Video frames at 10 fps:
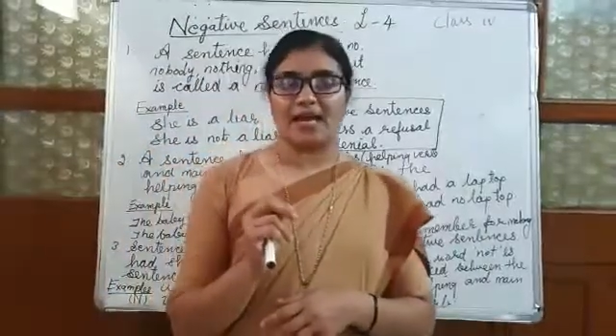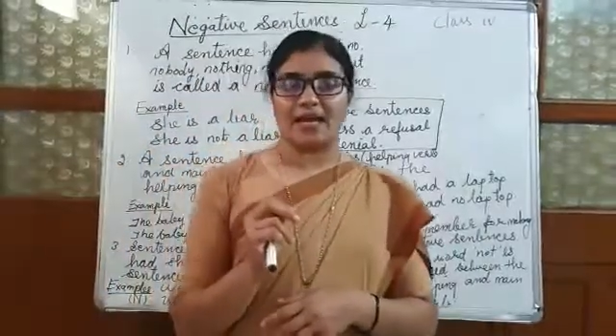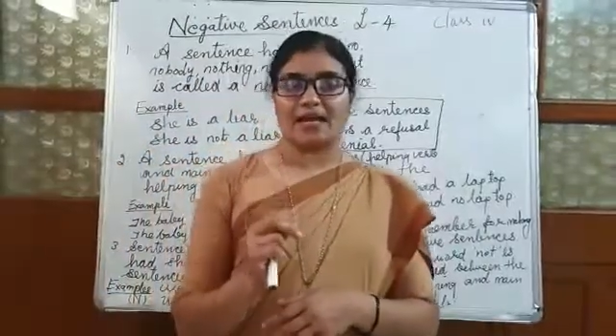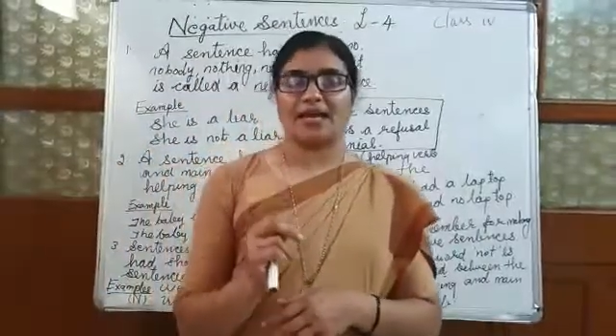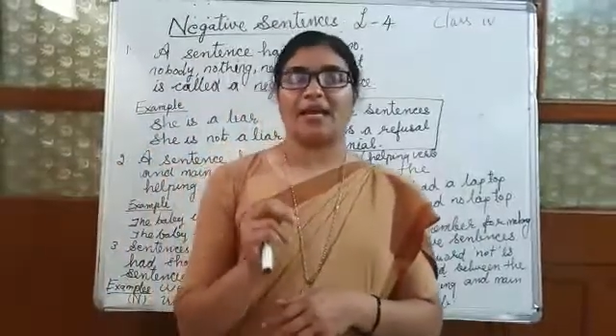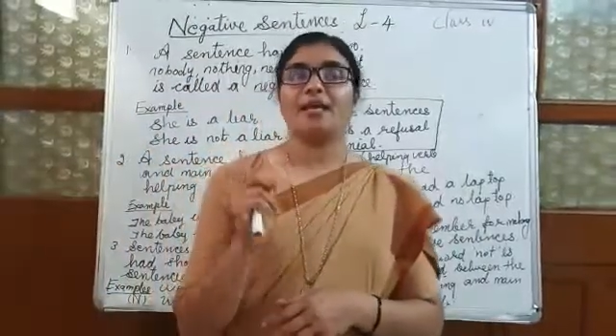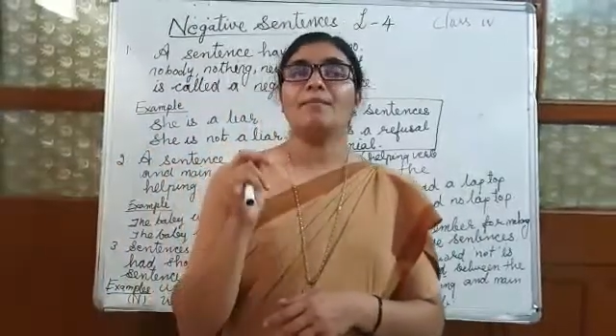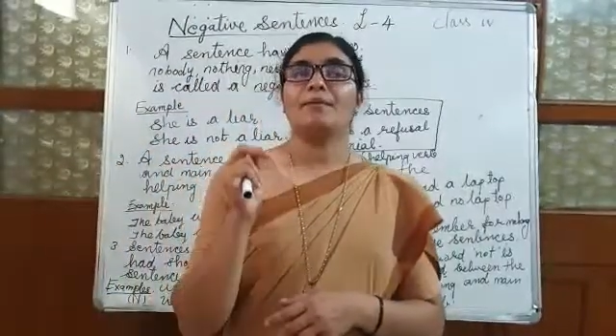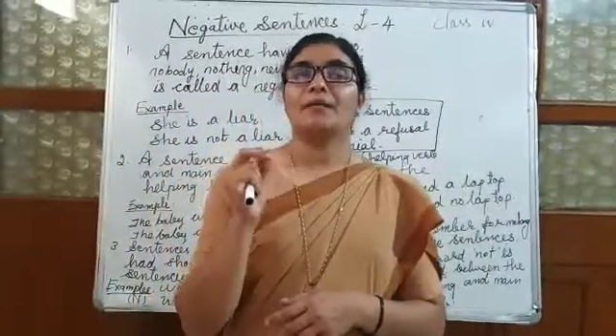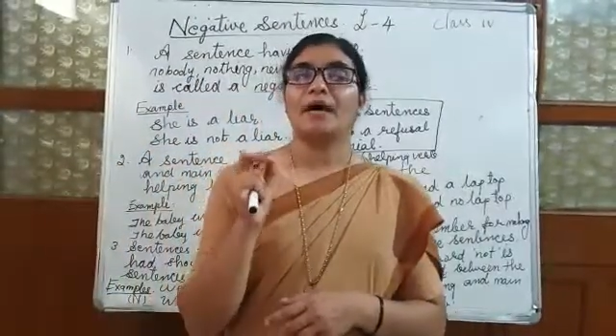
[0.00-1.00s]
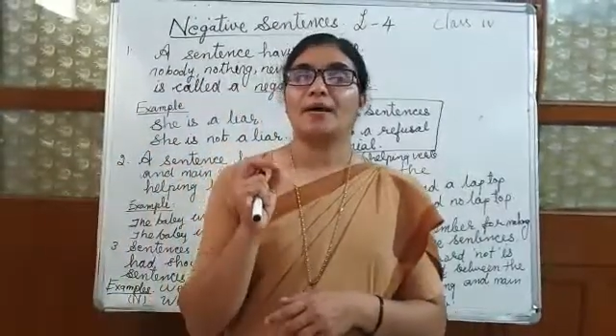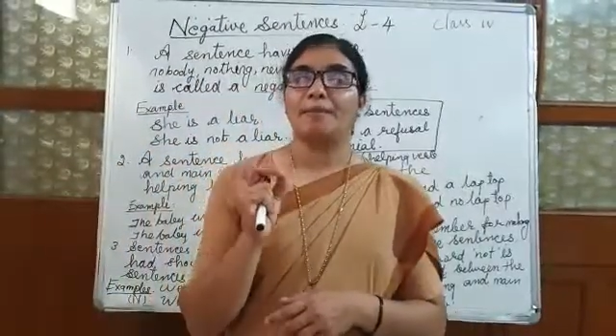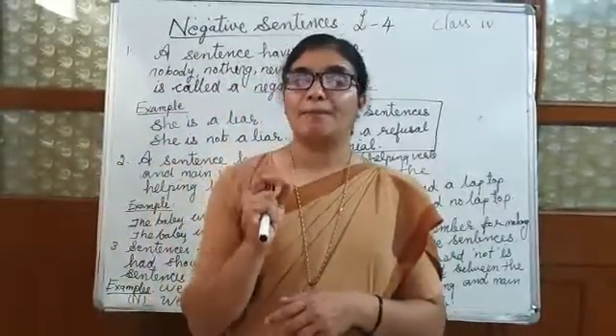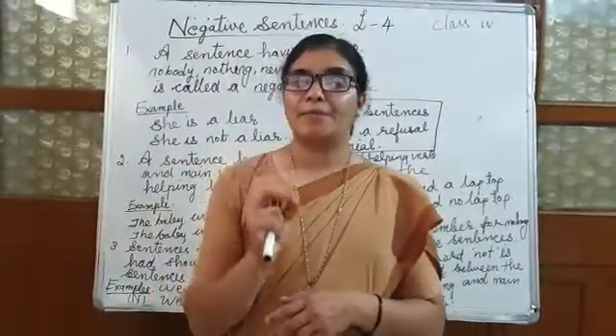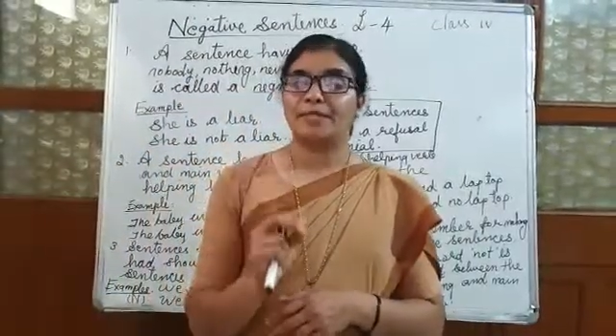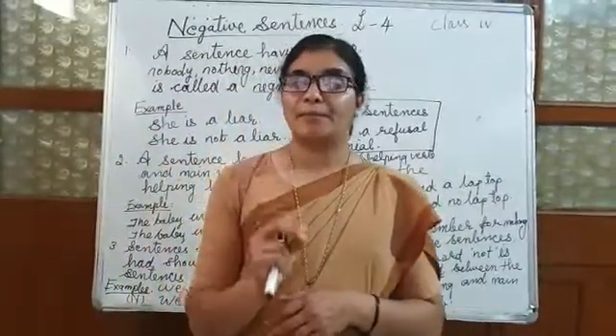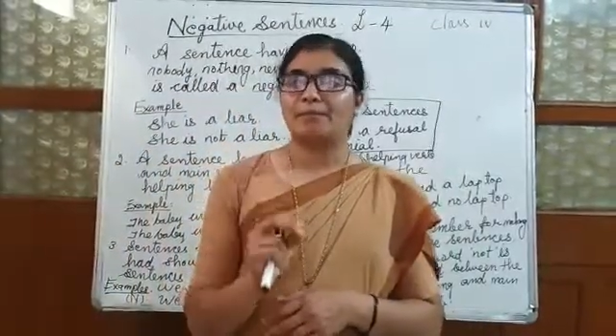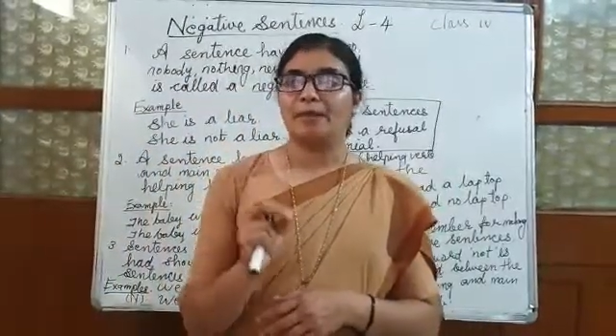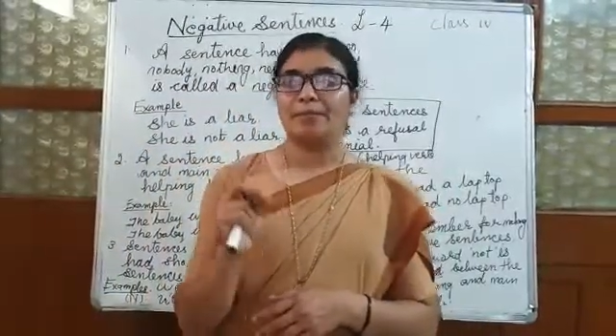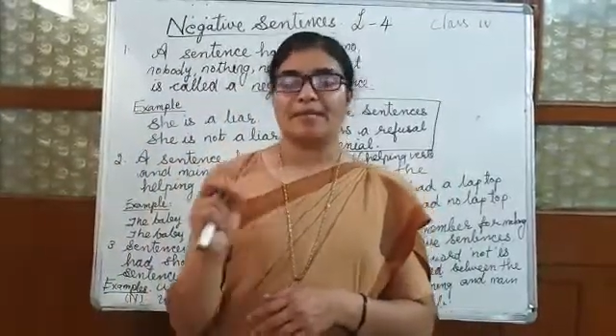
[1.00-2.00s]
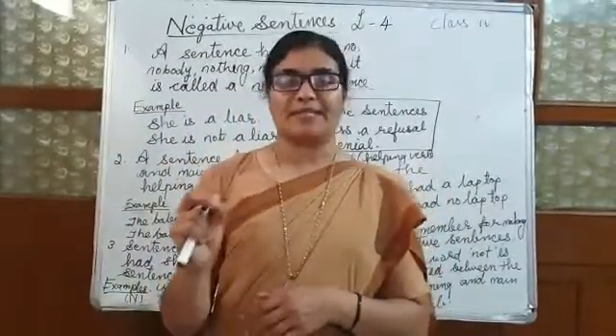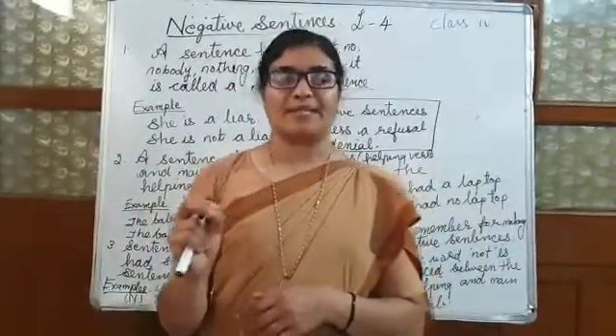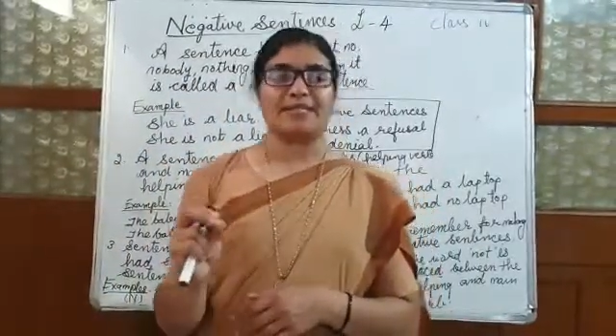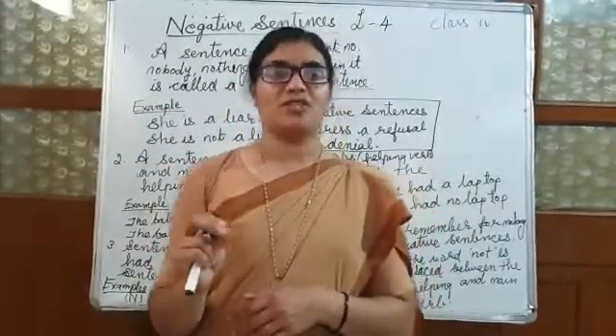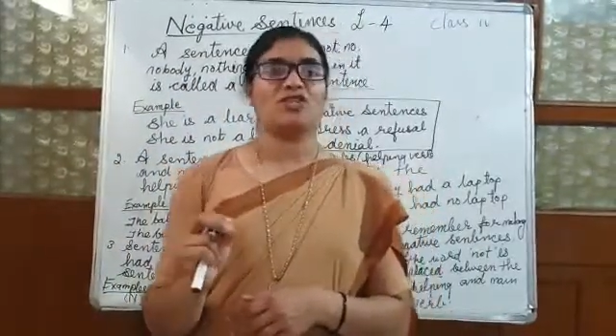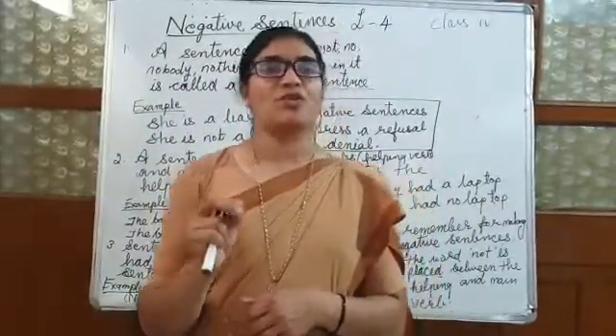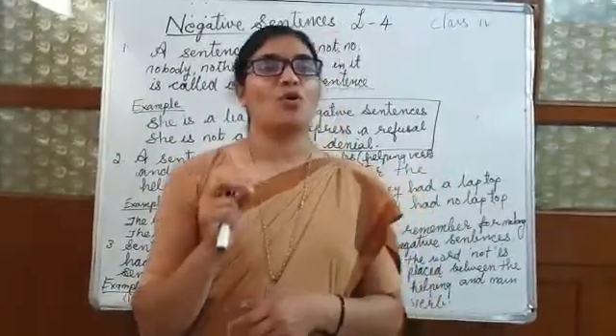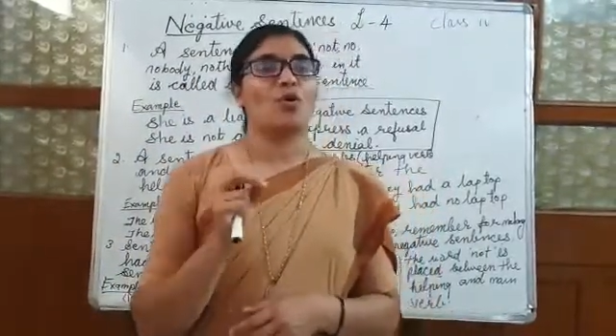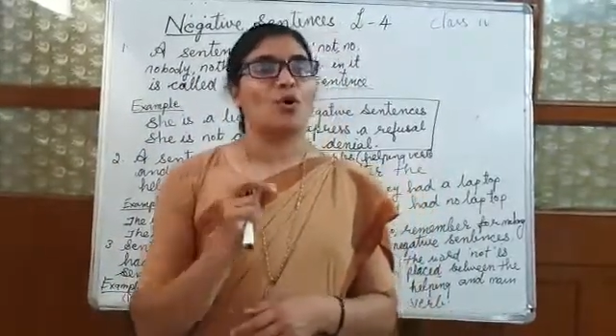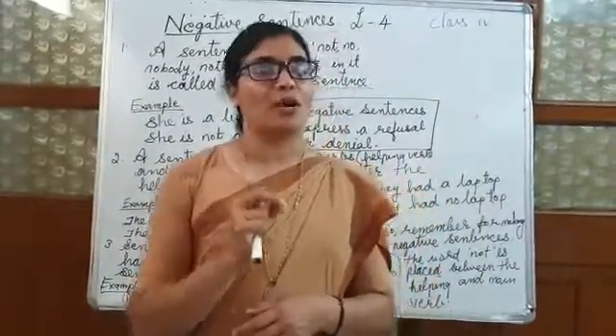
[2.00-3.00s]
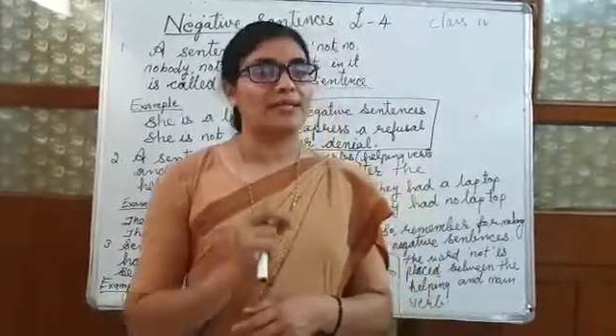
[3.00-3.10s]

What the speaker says: in a simple present or a